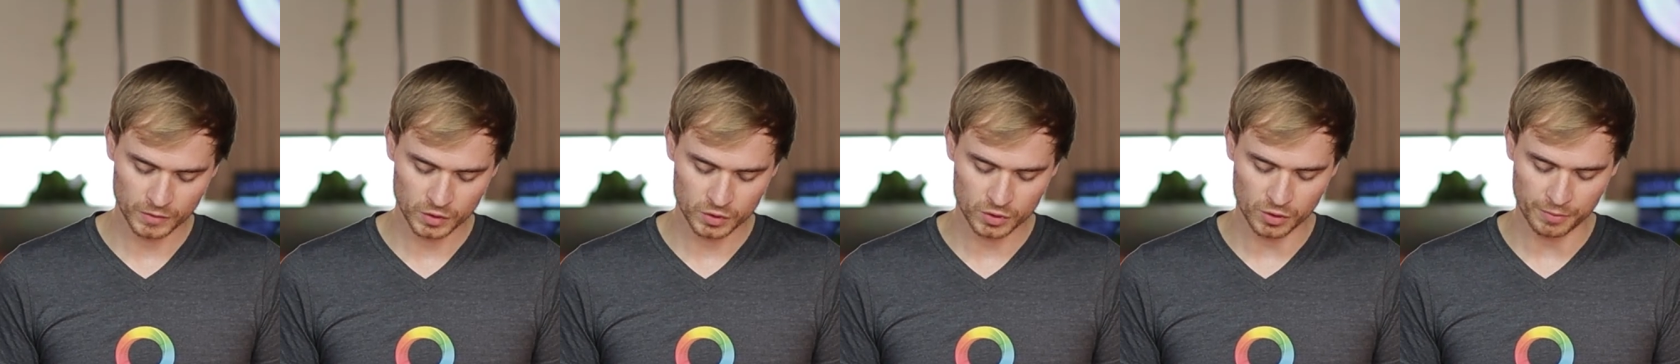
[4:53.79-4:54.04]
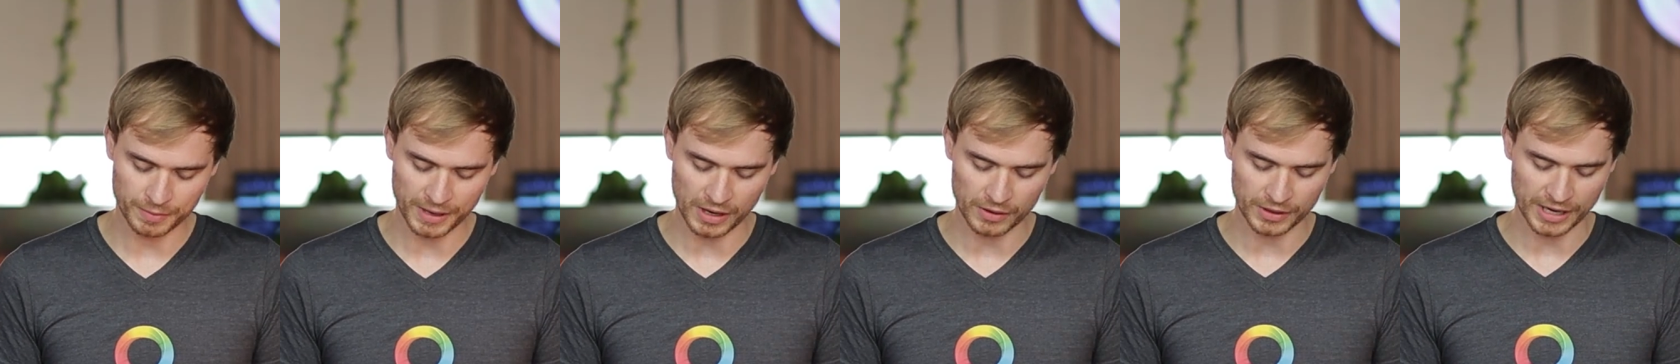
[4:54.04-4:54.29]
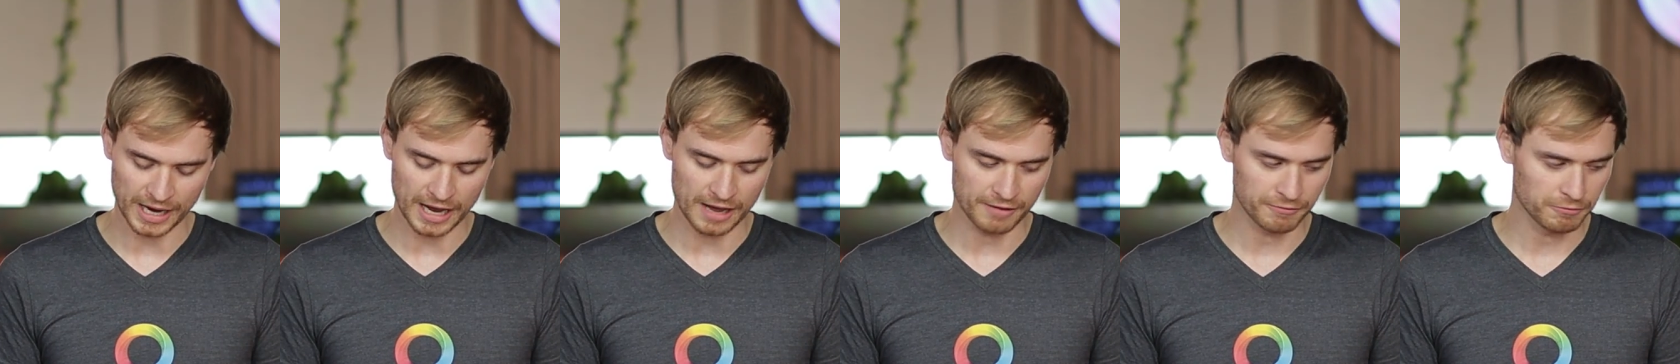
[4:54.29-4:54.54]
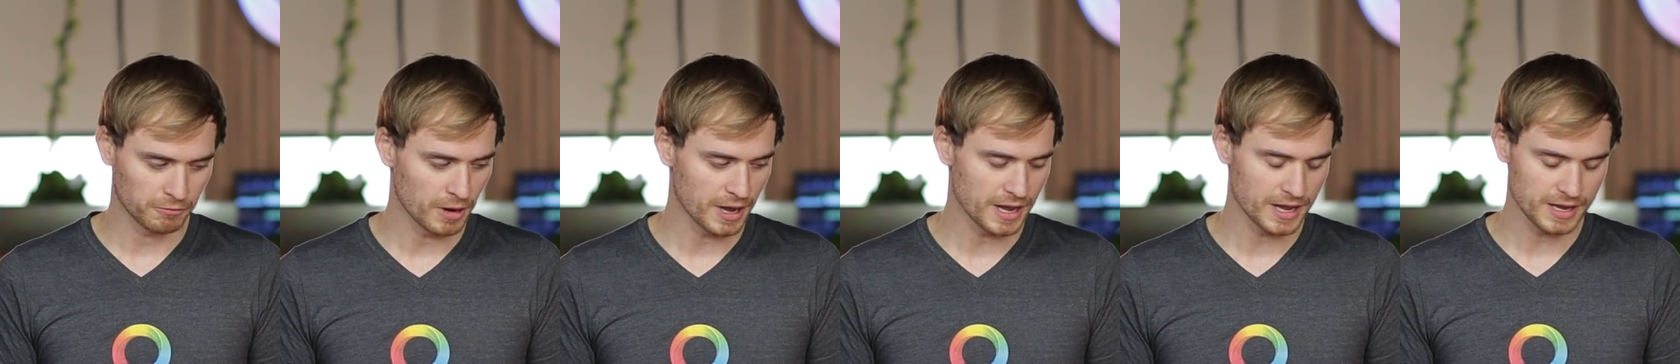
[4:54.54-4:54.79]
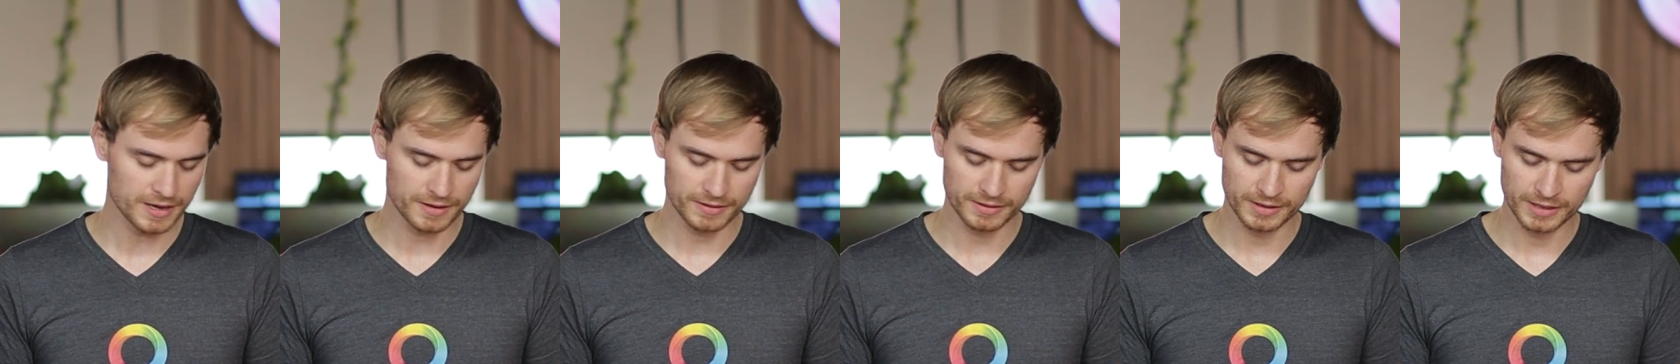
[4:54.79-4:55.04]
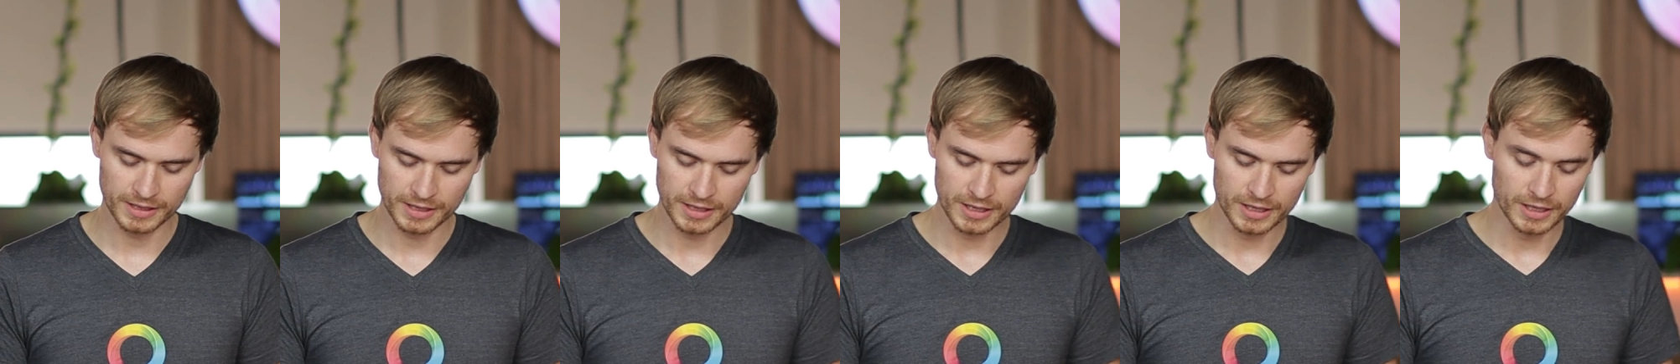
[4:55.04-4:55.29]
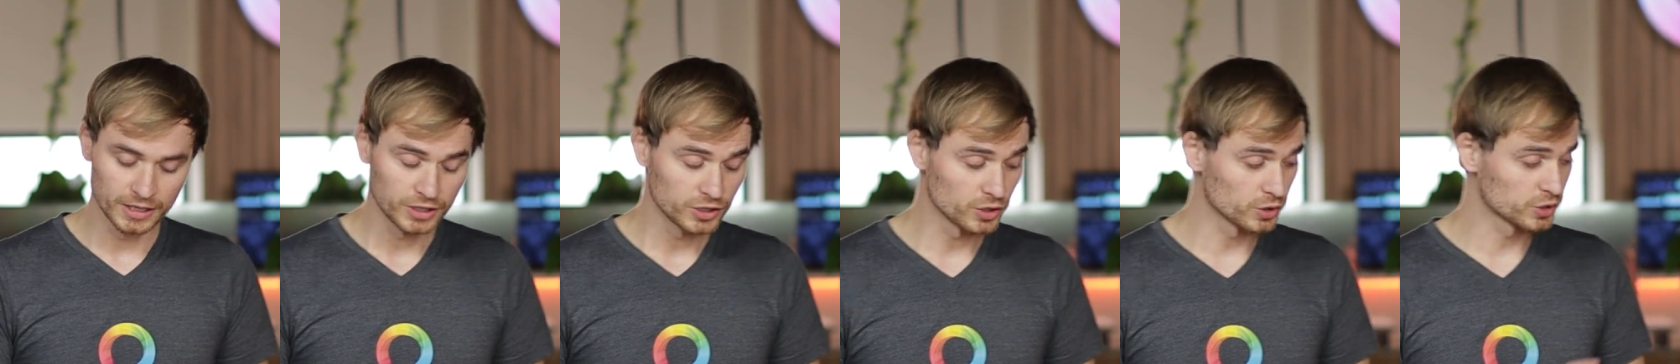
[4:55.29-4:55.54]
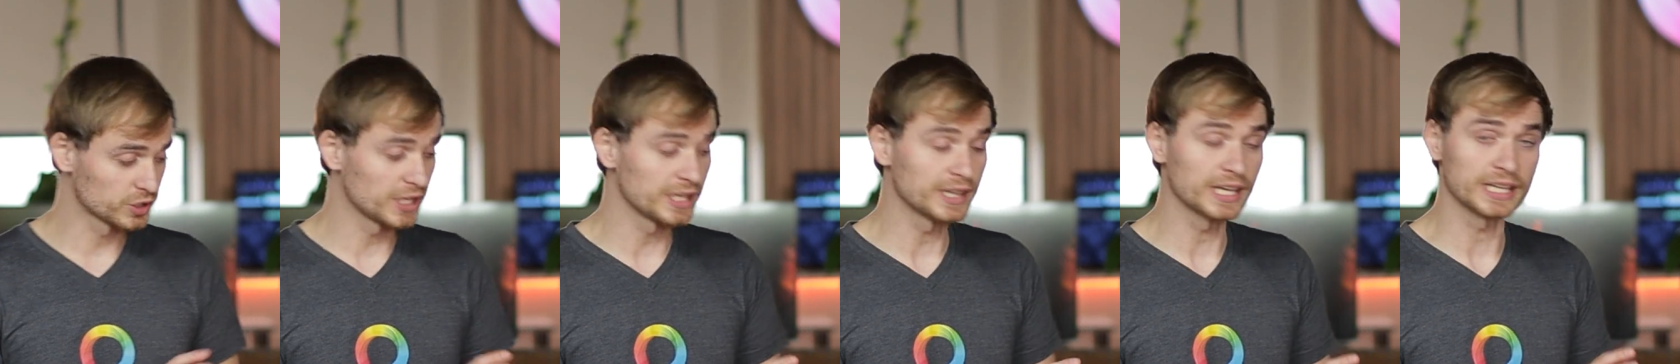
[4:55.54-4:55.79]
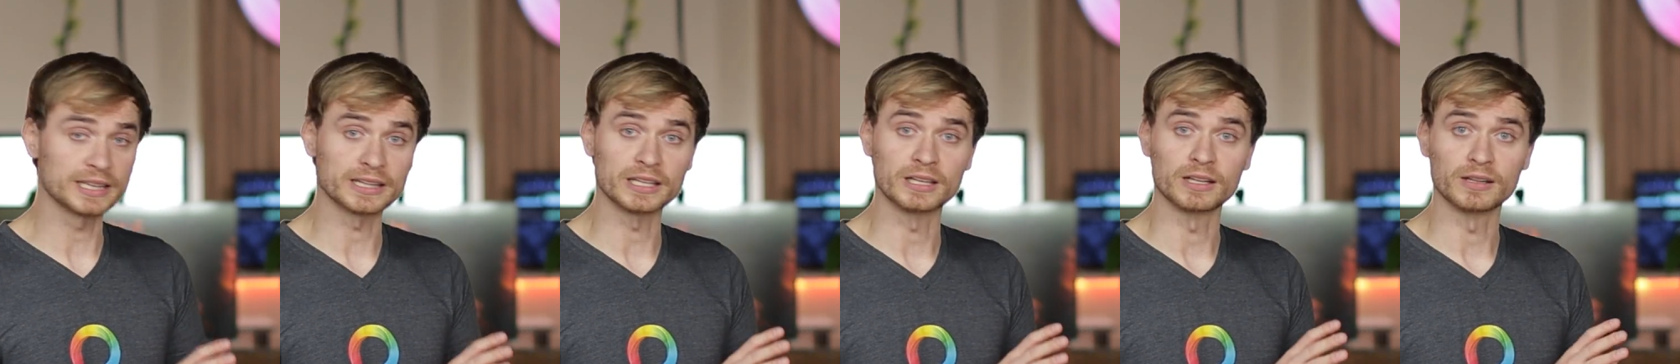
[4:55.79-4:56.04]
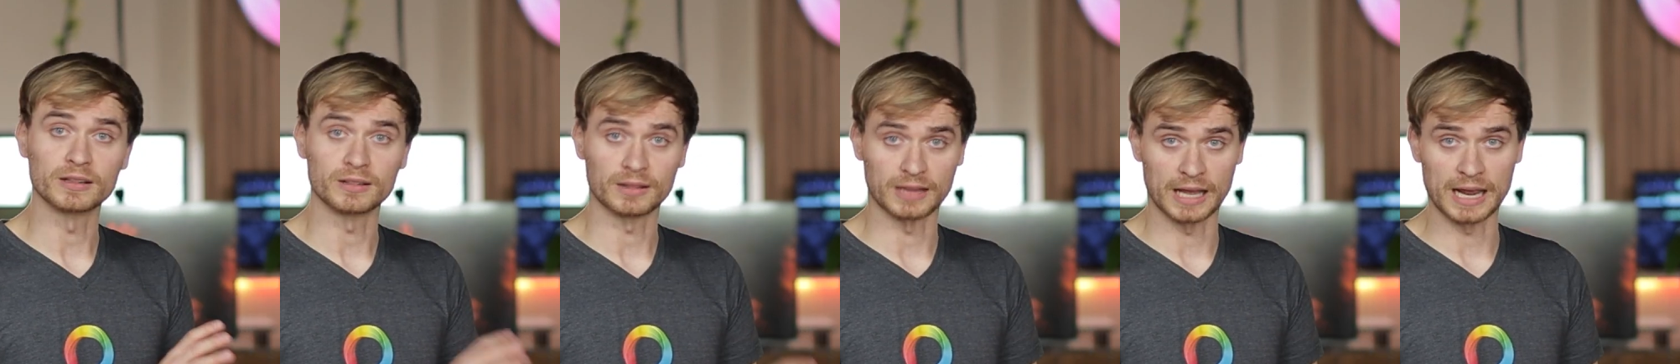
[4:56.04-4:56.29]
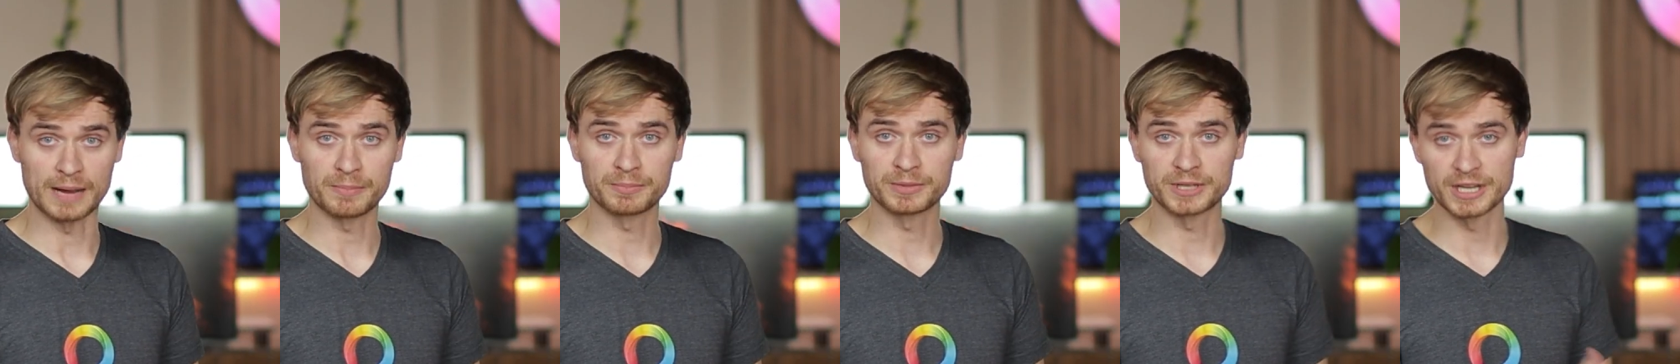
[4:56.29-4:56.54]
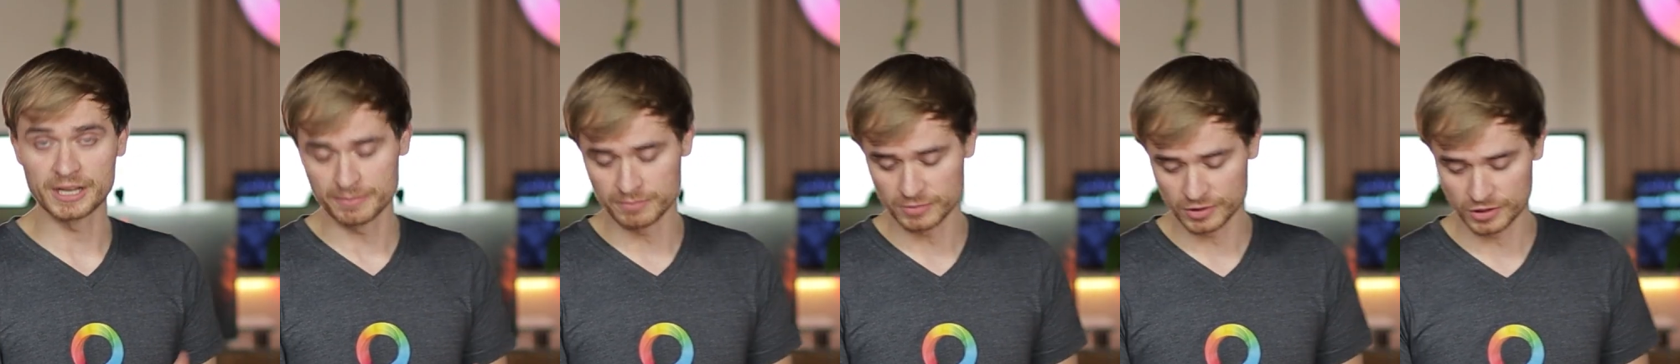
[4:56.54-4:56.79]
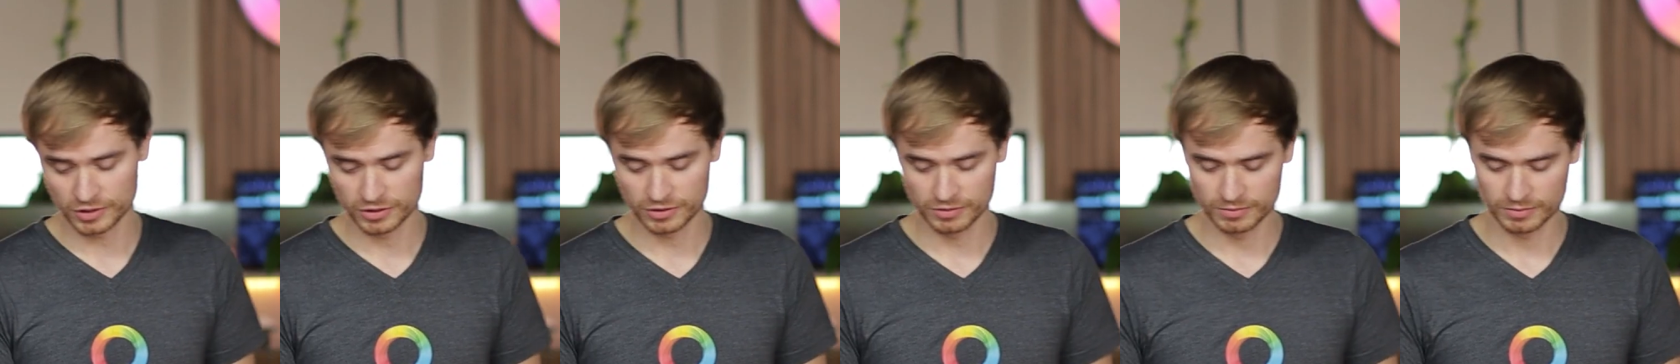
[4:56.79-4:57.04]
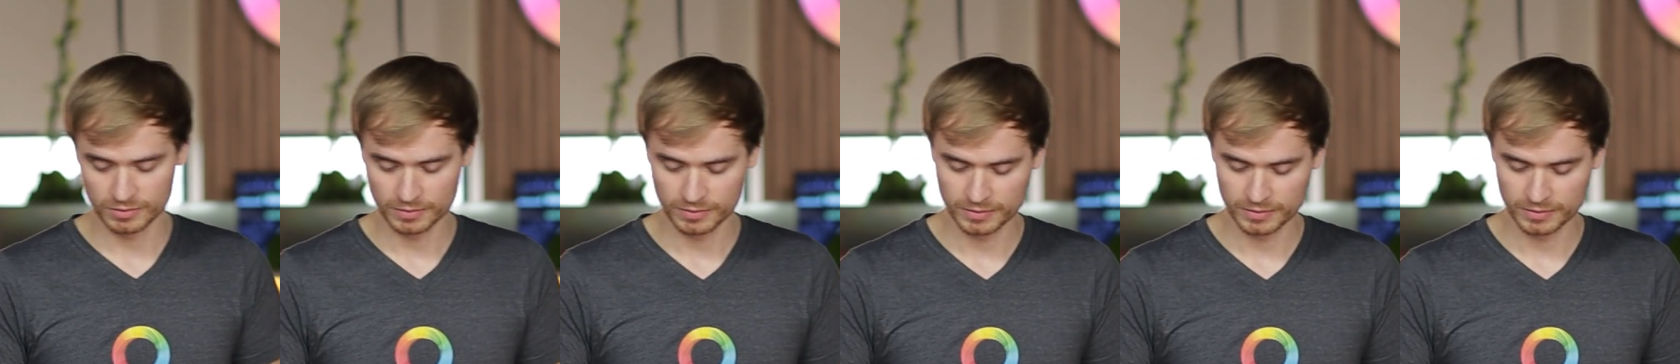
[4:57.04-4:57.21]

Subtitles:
to about halfway, you'll see that the lamp dims,